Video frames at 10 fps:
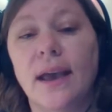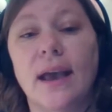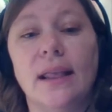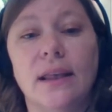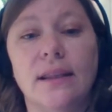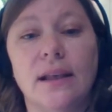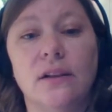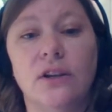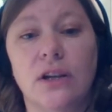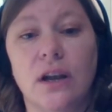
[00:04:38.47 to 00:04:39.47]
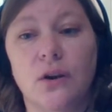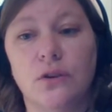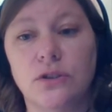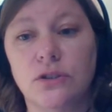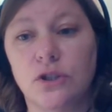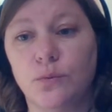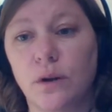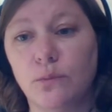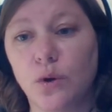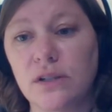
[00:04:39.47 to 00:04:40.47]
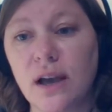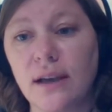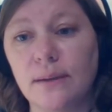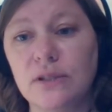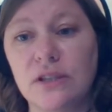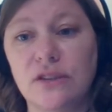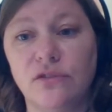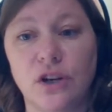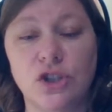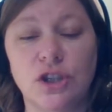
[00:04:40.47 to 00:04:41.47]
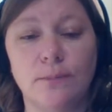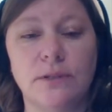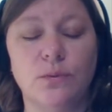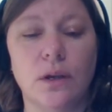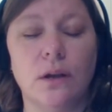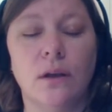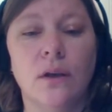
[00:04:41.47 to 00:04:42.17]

And then they learn to narrow their search one more time to differentiate between